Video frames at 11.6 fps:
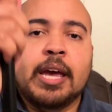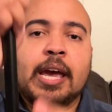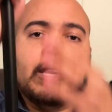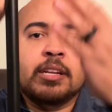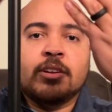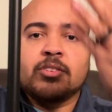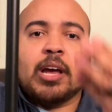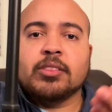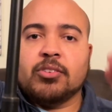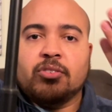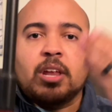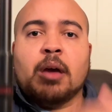and then it's got the
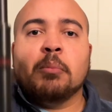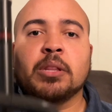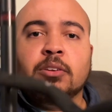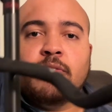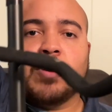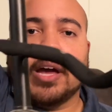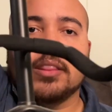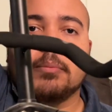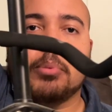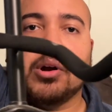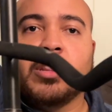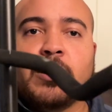stem, and then you've got the
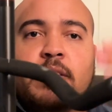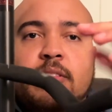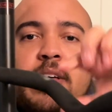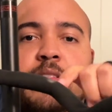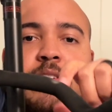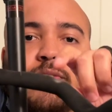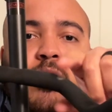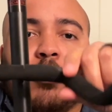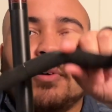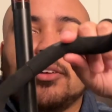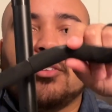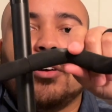part that the guitar
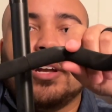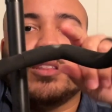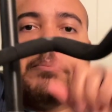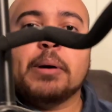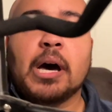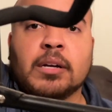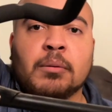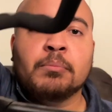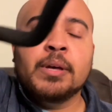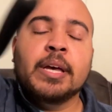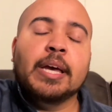rests on at the bottom.